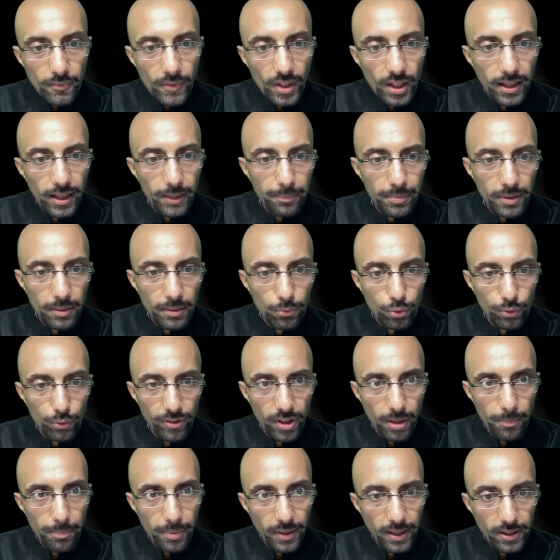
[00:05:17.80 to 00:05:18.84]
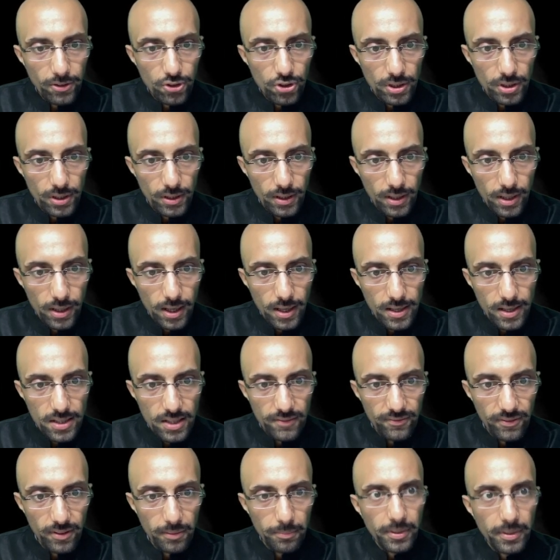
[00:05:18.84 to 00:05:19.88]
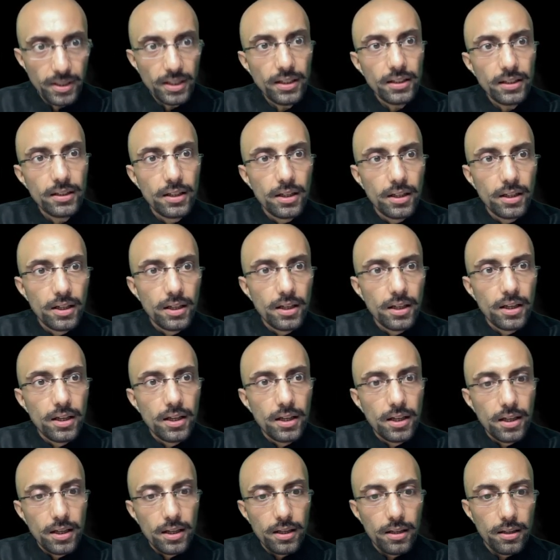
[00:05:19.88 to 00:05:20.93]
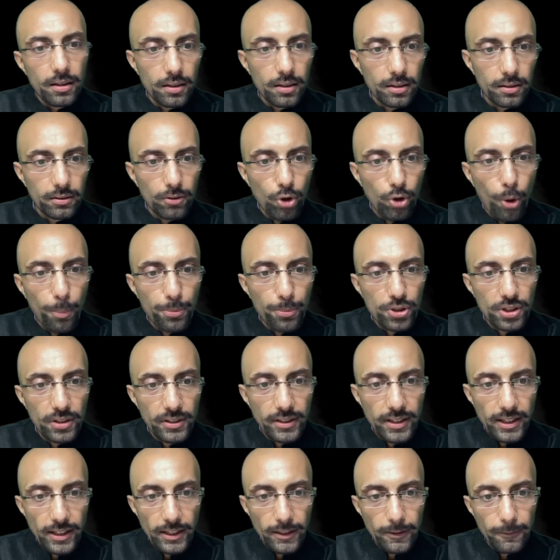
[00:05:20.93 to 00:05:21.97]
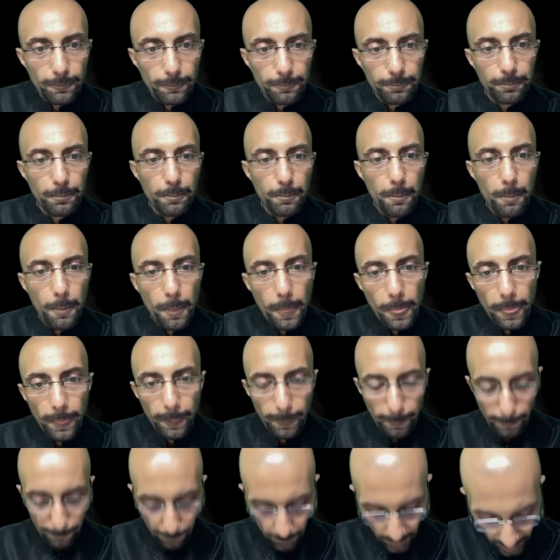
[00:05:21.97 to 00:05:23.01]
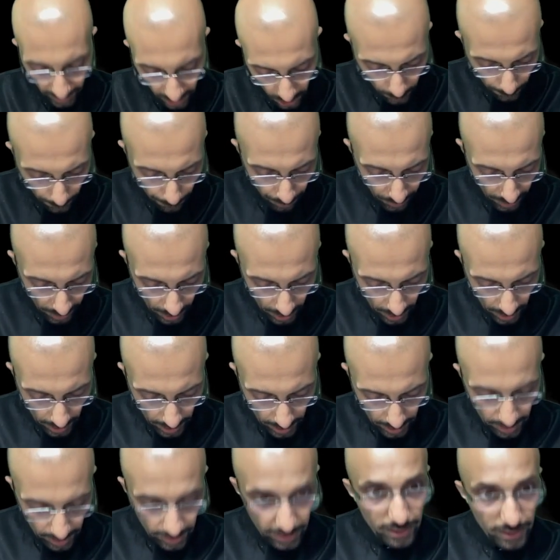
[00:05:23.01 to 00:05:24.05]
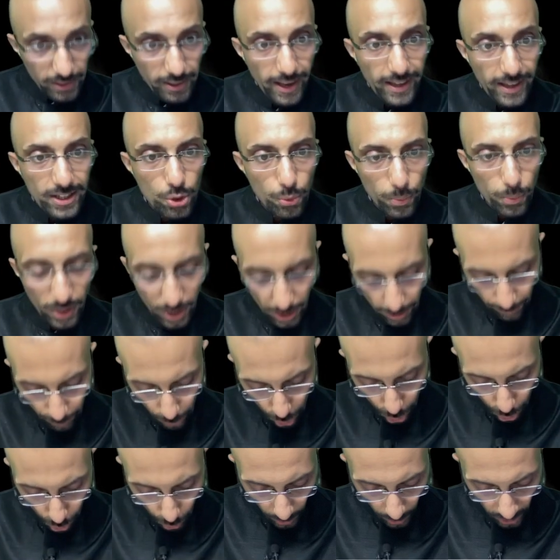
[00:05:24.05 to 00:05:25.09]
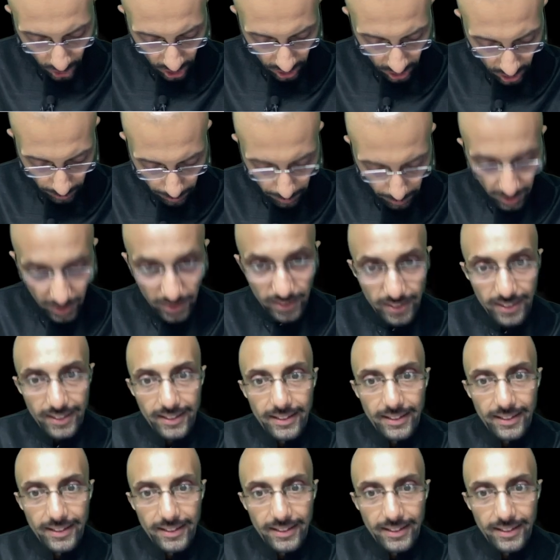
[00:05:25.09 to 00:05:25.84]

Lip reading: Let me move the page. Answer will be option D, right? Next we come to question number